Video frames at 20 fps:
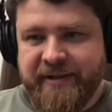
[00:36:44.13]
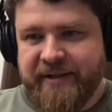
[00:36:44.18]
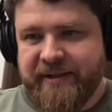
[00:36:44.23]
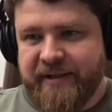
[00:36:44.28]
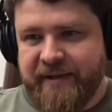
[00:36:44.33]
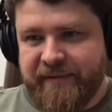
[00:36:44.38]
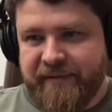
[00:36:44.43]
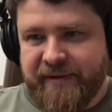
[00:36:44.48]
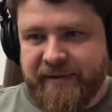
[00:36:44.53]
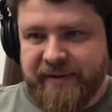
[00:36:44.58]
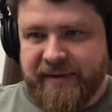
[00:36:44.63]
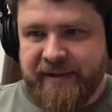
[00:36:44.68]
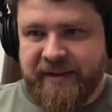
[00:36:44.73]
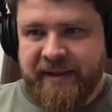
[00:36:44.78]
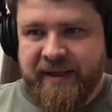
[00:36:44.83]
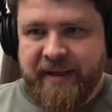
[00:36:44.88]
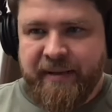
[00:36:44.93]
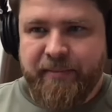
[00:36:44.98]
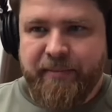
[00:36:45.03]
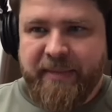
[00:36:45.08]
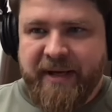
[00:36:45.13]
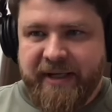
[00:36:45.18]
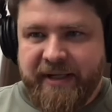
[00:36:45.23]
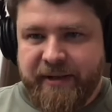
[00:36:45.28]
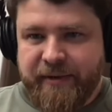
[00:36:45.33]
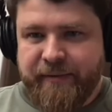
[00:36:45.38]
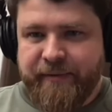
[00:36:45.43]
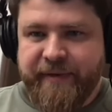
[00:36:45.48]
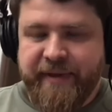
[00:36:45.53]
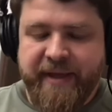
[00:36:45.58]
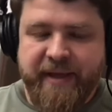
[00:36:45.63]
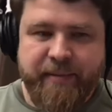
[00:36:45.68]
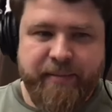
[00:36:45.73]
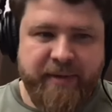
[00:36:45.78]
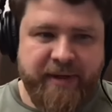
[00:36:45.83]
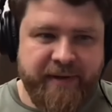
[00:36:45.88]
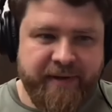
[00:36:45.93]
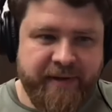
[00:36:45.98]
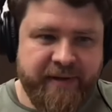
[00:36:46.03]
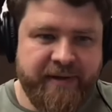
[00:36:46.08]
Definitely, many of them
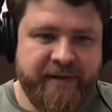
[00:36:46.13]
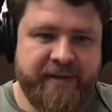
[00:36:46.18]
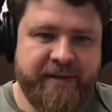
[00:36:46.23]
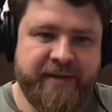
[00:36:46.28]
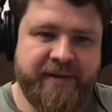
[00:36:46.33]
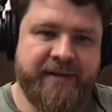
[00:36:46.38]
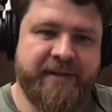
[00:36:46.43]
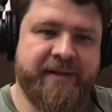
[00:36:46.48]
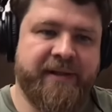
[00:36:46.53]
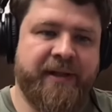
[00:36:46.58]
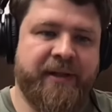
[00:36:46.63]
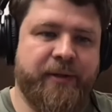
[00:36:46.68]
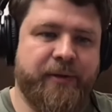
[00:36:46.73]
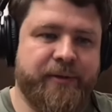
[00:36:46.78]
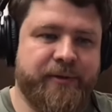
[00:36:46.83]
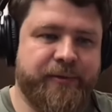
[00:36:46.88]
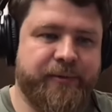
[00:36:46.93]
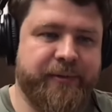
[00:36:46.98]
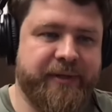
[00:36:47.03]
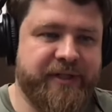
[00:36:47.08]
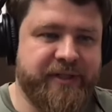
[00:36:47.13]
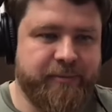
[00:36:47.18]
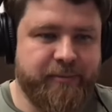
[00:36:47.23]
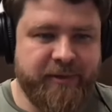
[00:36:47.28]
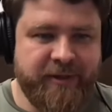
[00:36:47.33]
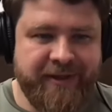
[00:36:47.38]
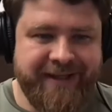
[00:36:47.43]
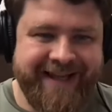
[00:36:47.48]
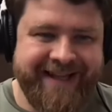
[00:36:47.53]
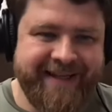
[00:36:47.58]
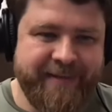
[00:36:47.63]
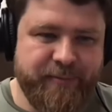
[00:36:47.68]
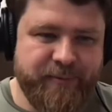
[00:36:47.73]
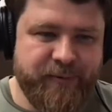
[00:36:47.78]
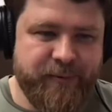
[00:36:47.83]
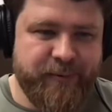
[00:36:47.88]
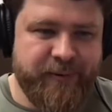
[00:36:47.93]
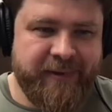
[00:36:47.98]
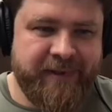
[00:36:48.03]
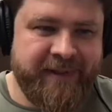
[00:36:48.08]
are not reachable
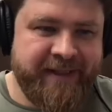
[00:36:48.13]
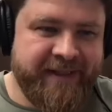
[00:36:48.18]
anymore,